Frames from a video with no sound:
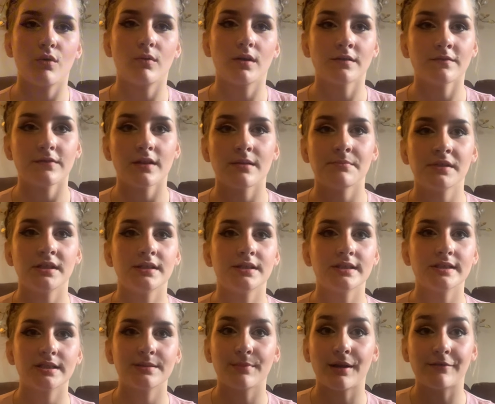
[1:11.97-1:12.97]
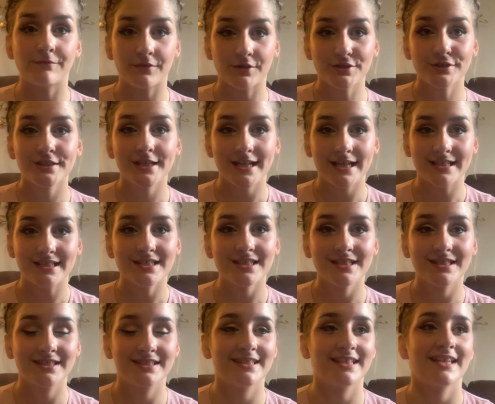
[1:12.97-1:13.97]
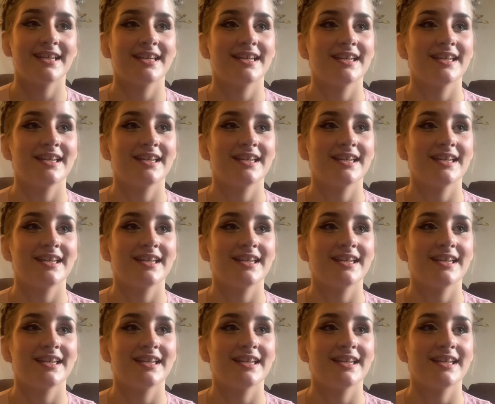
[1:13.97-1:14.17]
one of them is my first kiss.